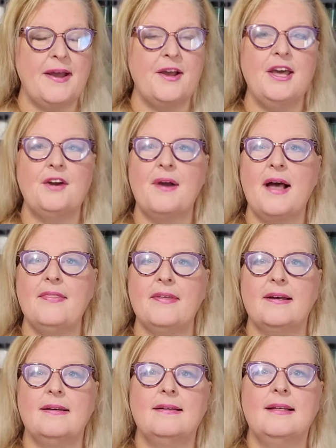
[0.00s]
get around
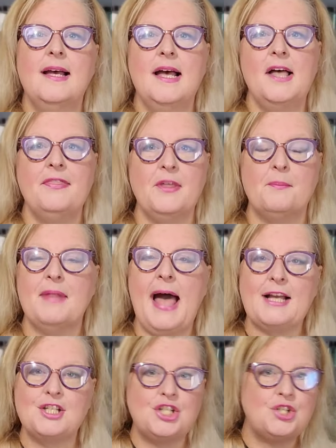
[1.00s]
the
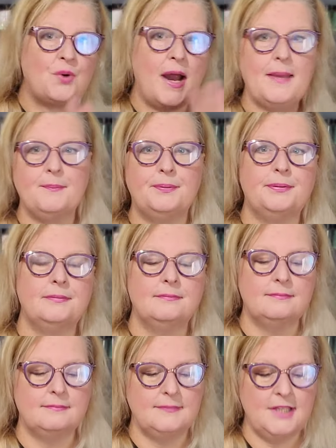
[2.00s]
black stripe,
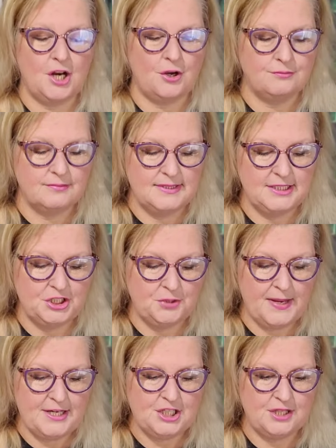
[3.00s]

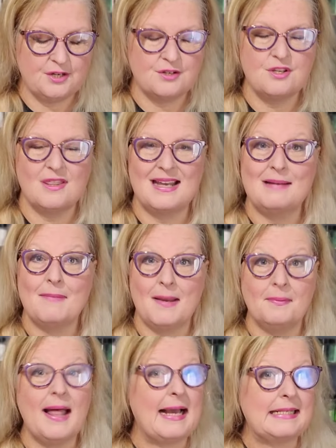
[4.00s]
situation there, so that my
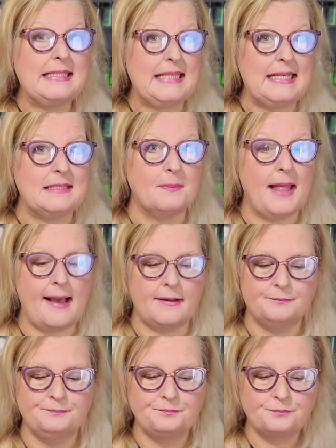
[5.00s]
black stays black.
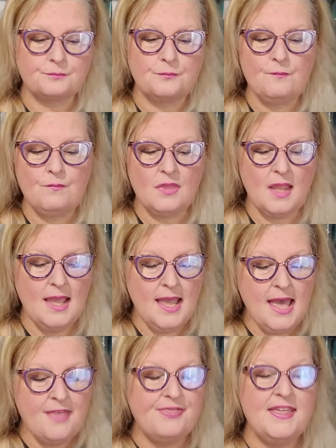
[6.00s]

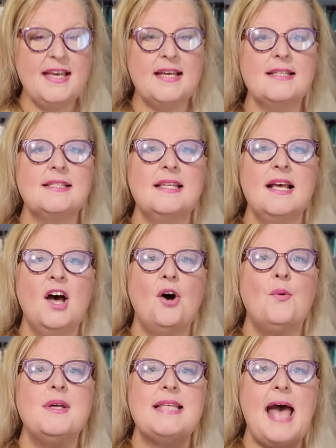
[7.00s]
This
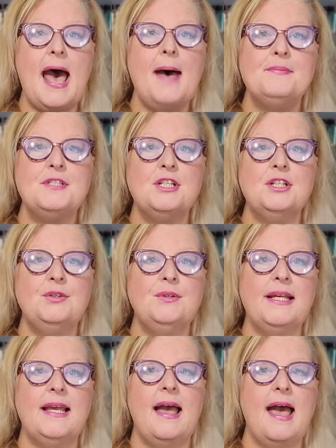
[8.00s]
was
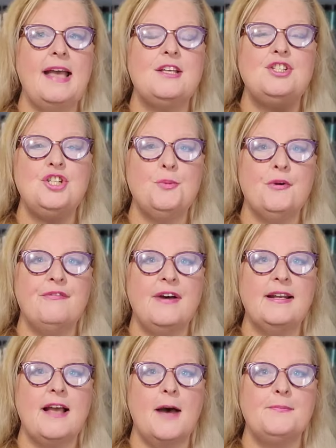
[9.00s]
absolutely a super
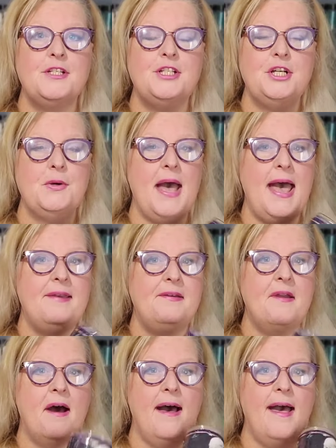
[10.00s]
fun cup to do and
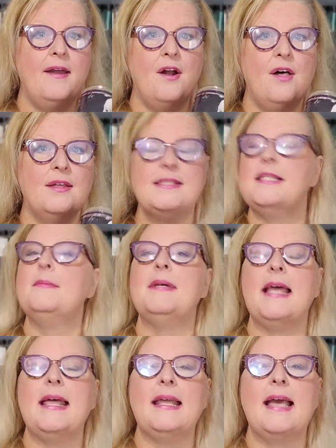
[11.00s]
not at all
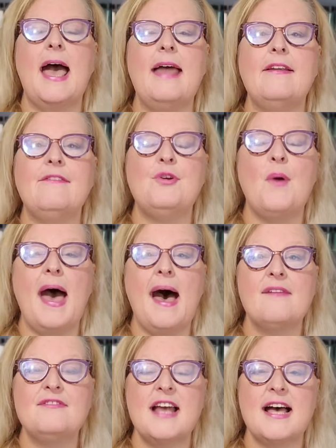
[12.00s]
intimidating. And if you
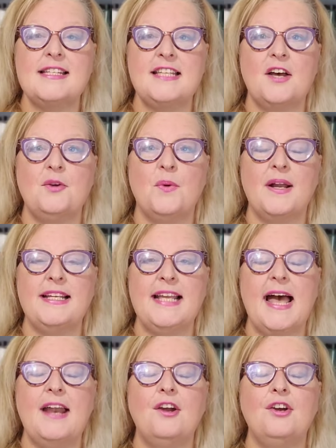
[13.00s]
have not done one
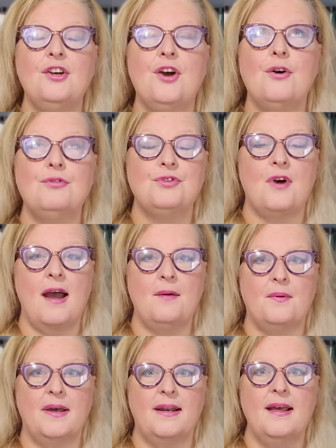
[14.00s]
yet, go try
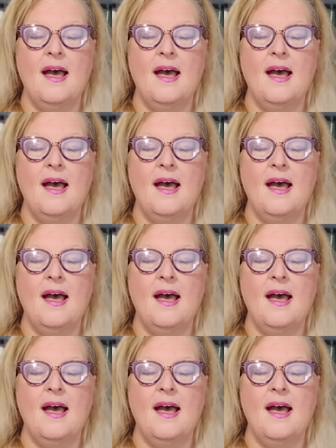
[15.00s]
one.